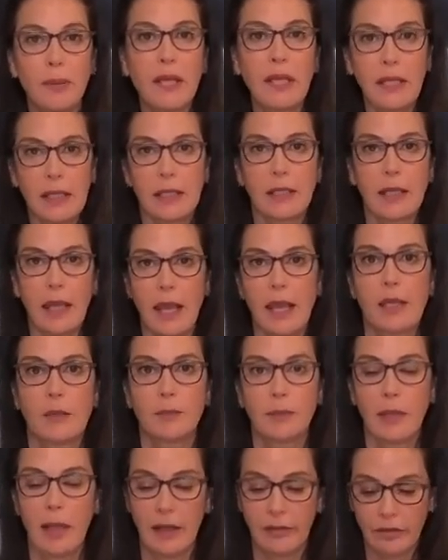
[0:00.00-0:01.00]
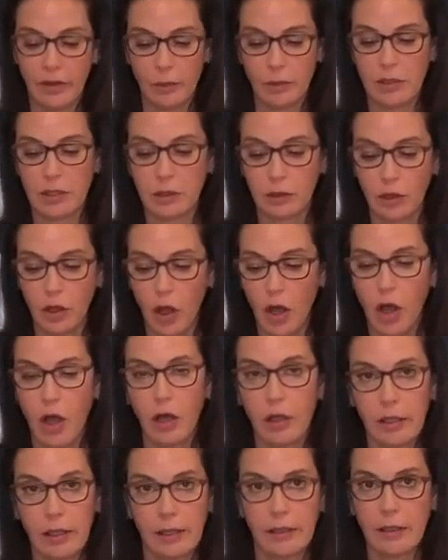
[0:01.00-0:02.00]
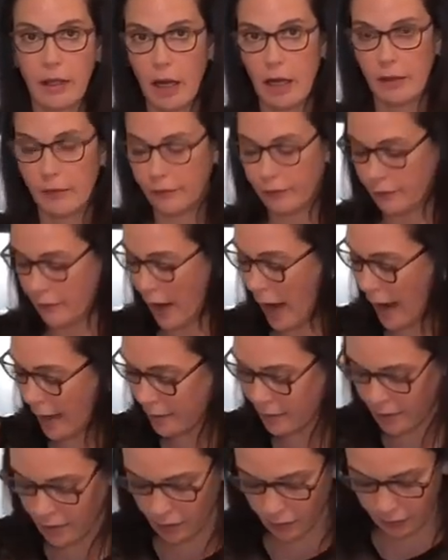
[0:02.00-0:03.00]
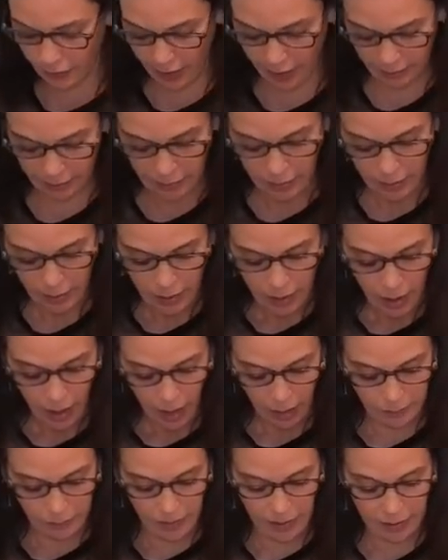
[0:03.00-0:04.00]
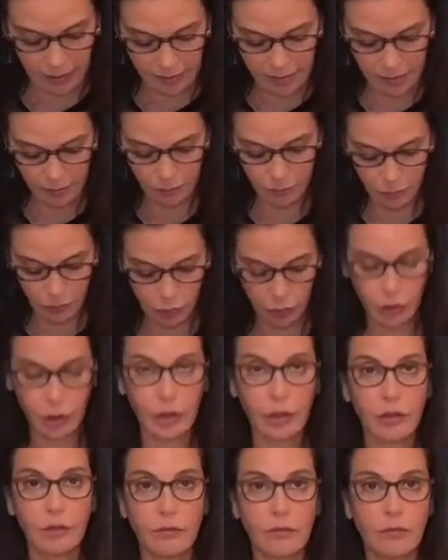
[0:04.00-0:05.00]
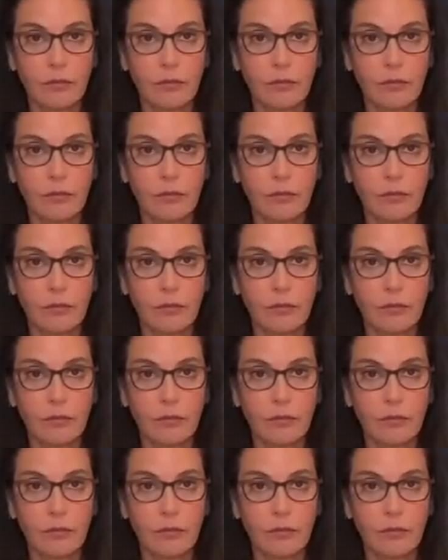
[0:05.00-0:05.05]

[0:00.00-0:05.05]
big eggplant that was long and kind of fat so that I'm getting some good